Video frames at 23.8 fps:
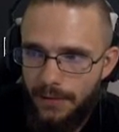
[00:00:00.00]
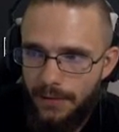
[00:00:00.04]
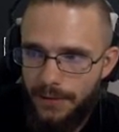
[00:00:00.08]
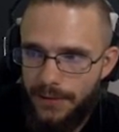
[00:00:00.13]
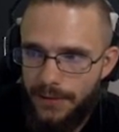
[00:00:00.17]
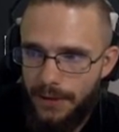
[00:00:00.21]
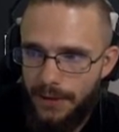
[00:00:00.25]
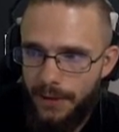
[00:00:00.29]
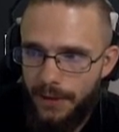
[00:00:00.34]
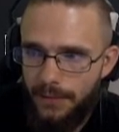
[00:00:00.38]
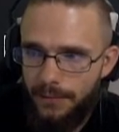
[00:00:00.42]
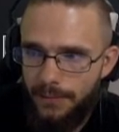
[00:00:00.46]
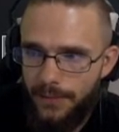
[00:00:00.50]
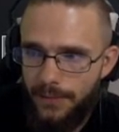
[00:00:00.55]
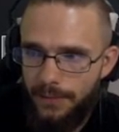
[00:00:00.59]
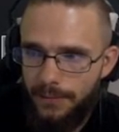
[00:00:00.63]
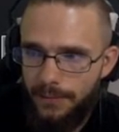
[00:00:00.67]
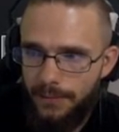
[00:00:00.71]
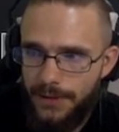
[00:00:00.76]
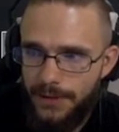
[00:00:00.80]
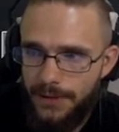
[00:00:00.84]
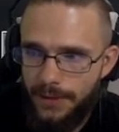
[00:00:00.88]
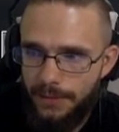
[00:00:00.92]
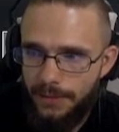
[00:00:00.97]
I've been
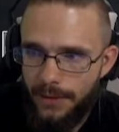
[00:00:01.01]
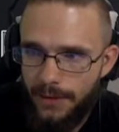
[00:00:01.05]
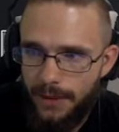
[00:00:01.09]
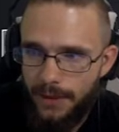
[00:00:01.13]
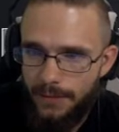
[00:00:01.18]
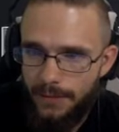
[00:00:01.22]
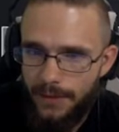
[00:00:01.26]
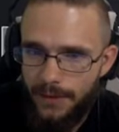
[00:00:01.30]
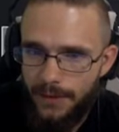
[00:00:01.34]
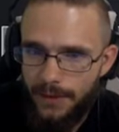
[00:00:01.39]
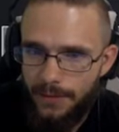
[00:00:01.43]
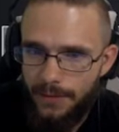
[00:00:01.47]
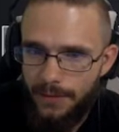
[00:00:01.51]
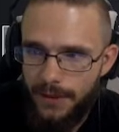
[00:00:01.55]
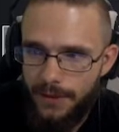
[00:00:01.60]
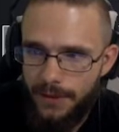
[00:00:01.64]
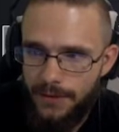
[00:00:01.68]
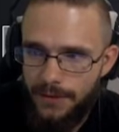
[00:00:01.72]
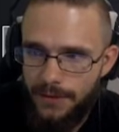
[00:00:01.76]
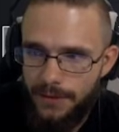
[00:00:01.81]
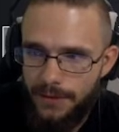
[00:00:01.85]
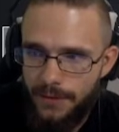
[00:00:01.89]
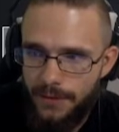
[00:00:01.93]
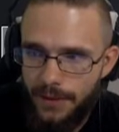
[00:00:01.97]
messing around with. I'm not
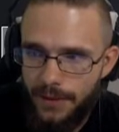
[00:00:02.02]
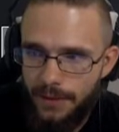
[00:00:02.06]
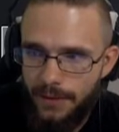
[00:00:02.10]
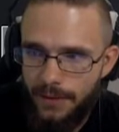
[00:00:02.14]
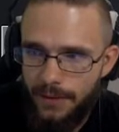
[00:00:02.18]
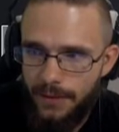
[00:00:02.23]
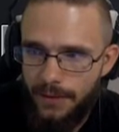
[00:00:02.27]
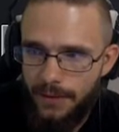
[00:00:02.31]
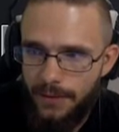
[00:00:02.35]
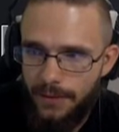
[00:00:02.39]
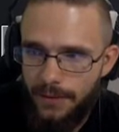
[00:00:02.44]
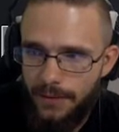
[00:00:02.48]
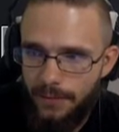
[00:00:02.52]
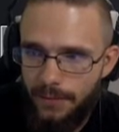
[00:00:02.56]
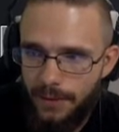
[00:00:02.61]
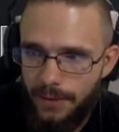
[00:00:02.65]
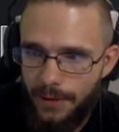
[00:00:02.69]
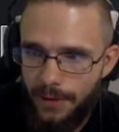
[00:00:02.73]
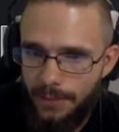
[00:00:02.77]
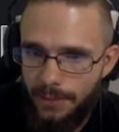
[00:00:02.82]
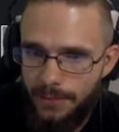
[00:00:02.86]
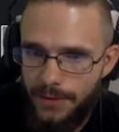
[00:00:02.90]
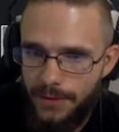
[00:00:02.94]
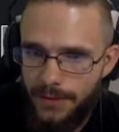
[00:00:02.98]
sure how what
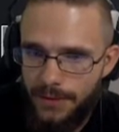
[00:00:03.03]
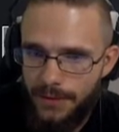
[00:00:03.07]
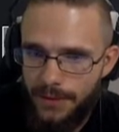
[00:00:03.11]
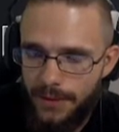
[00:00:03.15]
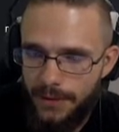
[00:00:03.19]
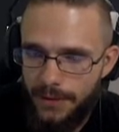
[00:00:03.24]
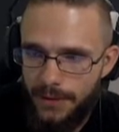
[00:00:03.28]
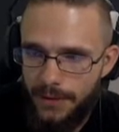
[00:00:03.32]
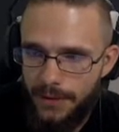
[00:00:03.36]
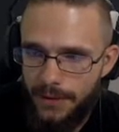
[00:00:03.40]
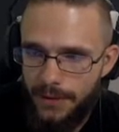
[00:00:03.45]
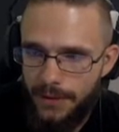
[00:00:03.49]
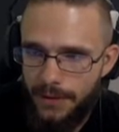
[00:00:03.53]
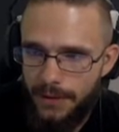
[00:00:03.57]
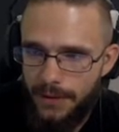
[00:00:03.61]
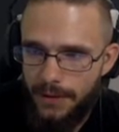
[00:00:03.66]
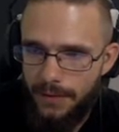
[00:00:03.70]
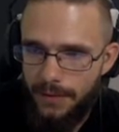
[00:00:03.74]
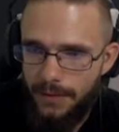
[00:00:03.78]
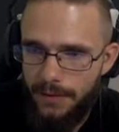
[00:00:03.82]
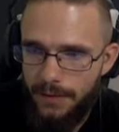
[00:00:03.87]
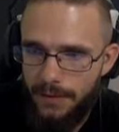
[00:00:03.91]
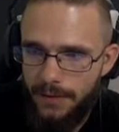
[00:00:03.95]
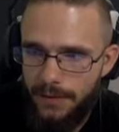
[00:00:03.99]
I'm sitting at yet.
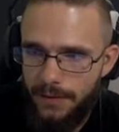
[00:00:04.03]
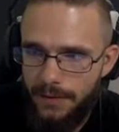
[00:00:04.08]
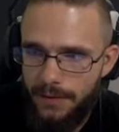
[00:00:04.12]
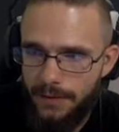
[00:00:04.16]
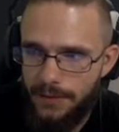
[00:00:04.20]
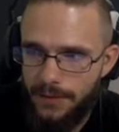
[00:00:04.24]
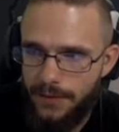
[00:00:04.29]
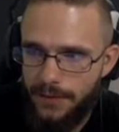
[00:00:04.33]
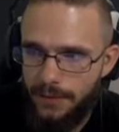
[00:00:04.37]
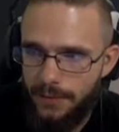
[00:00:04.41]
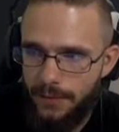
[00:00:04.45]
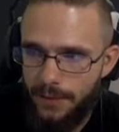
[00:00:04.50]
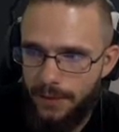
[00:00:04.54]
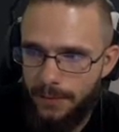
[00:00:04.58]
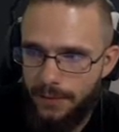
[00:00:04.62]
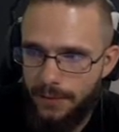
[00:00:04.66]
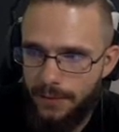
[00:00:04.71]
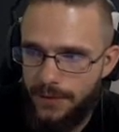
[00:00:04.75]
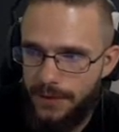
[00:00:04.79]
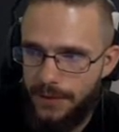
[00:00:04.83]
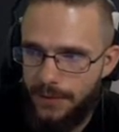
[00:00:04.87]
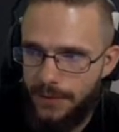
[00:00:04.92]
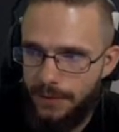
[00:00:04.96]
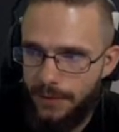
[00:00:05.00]
This is what
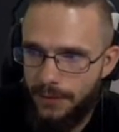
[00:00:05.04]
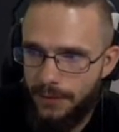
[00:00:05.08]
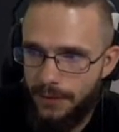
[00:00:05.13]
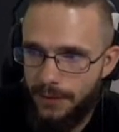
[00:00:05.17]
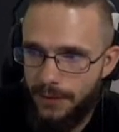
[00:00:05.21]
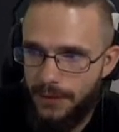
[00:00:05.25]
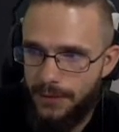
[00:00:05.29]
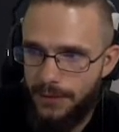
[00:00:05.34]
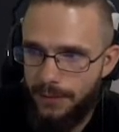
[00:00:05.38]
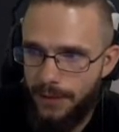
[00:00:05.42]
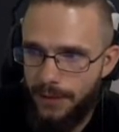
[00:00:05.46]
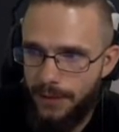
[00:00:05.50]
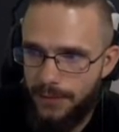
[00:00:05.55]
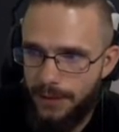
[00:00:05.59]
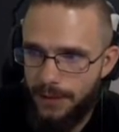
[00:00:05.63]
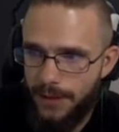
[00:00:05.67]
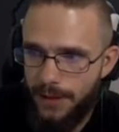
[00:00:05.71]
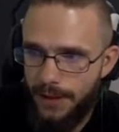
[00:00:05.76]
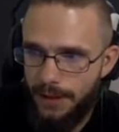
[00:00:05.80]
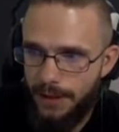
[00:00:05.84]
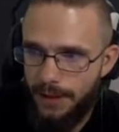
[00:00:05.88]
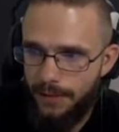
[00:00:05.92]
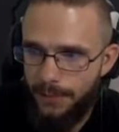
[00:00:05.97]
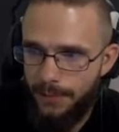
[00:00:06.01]
I'm
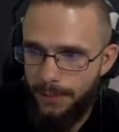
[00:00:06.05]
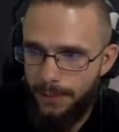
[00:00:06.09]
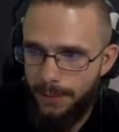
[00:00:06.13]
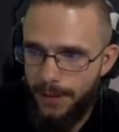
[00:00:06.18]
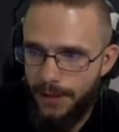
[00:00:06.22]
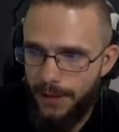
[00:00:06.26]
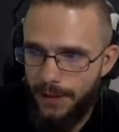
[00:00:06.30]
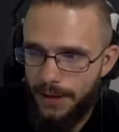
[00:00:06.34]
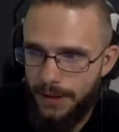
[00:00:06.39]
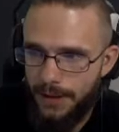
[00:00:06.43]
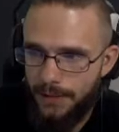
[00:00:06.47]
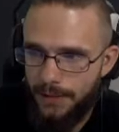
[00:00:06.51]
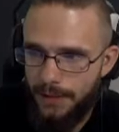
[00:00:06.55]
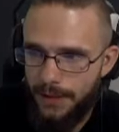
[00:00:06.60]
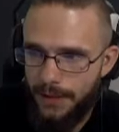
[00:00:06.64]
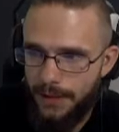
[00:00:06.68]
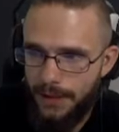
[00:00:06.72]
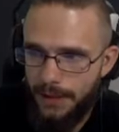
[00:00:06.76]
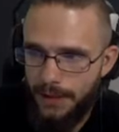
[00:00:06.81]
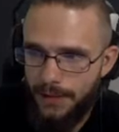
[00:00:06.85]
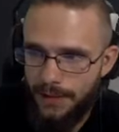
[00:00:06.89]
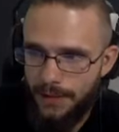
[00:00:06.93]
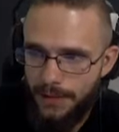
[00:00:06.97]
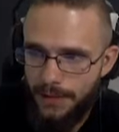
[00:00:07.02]
trying on my main account right
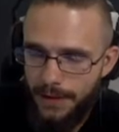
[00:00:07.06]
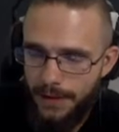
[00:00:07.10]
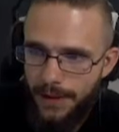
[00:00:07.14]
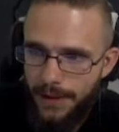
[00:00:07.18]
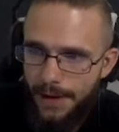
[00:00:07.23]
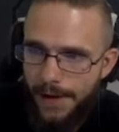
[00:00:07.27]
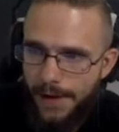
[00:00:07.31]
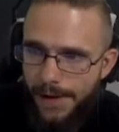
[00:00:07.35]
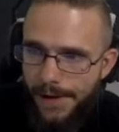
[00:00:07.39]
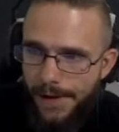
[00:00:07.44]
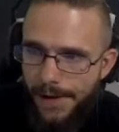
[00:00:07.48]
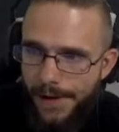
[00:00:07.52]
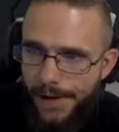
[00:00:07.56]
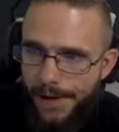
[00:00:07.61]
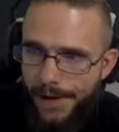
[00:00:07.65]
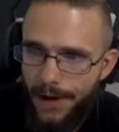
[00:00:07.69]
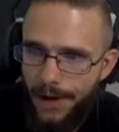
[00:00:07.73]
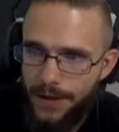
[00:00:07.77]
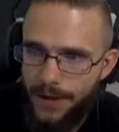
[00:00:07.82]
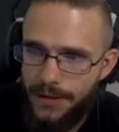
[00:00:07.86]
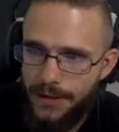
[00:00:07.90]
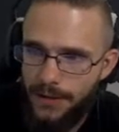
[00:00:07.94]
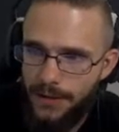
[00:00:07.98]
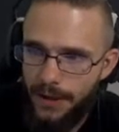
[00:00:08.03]
now.
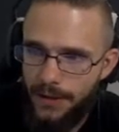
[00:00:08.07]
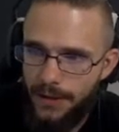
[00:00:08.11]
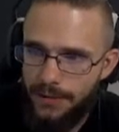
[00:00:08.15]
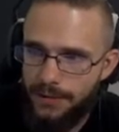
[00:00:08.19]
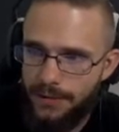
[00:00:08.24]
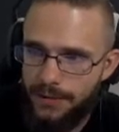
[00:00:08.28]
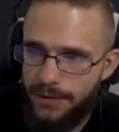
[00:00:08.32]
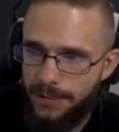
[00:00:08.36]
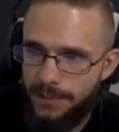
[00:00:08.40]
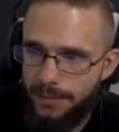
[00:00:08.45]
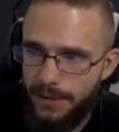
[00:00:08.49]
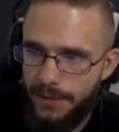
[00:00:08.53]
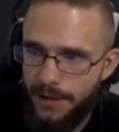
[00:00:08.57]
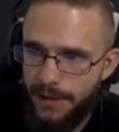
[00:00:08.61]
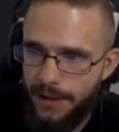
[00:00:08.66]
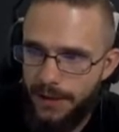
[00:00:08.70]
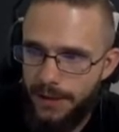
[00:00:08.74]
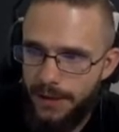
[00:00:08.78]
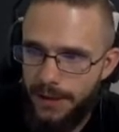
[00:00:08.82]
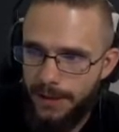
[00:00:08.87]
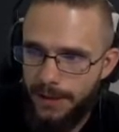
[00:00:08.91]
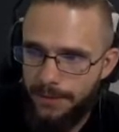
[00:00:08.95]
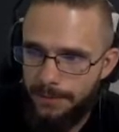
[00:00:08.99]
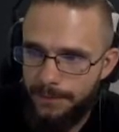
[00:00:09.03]
I used to play at
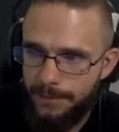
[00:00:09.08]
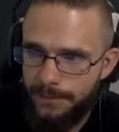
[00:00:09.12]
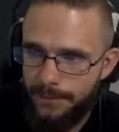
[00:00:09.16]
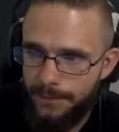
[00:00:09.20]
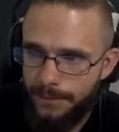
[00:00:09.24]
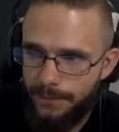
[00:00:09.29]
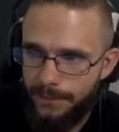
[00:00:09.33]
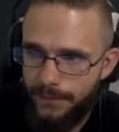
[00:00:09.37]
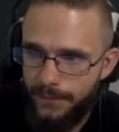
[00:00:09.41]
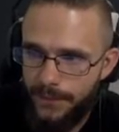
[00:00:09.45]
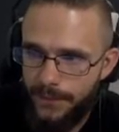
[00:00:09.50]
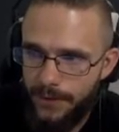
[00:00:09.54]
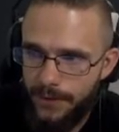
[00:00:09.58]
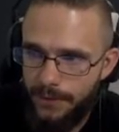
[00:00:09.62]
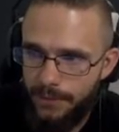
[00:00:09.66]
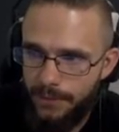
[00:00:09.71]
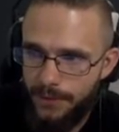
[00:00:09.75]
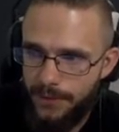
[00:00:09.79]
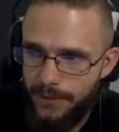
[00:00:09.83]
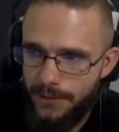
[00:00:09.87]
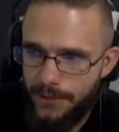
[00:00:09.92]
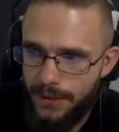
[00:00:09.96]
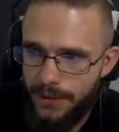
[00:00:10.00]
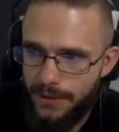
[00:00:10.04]
10,
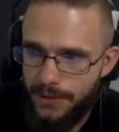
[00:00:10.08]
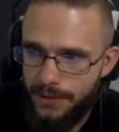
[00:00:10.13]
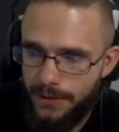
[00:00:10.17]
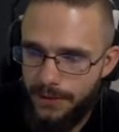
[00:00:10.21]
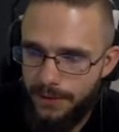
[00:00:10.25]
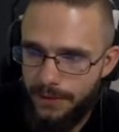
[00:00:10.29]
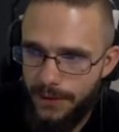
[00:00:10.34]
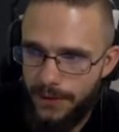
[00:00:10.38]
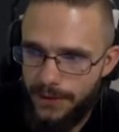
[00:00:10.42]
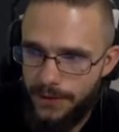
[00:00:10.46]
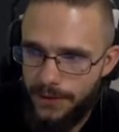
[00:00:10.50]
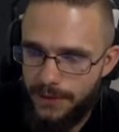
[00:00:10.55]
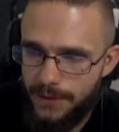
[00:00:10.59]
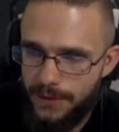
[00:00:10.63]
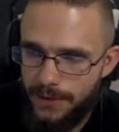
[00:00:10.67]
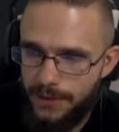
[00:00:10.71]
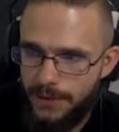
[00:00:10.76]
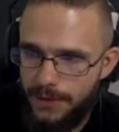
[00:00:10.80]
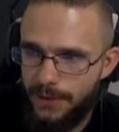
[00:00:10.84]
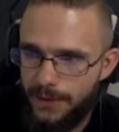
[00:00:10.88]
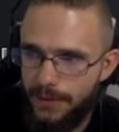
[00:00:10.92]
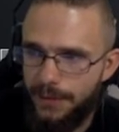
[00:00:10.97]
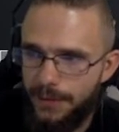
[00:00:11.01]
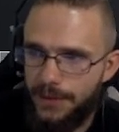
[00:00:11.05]
which I still felt
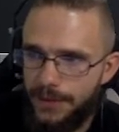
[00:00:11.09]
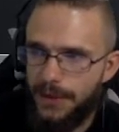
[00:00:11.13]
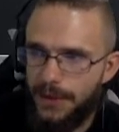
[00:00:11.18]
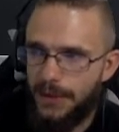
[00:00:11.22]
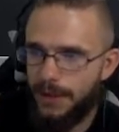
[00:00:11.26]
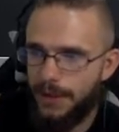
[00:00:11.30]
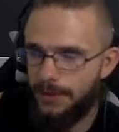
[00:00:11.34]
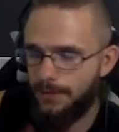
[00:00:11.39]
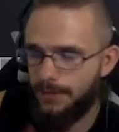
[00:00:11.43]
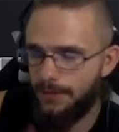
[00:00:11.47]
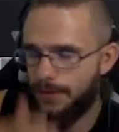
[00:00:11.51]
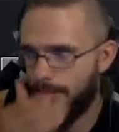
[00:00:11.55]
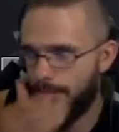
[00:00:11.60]
slow at times. I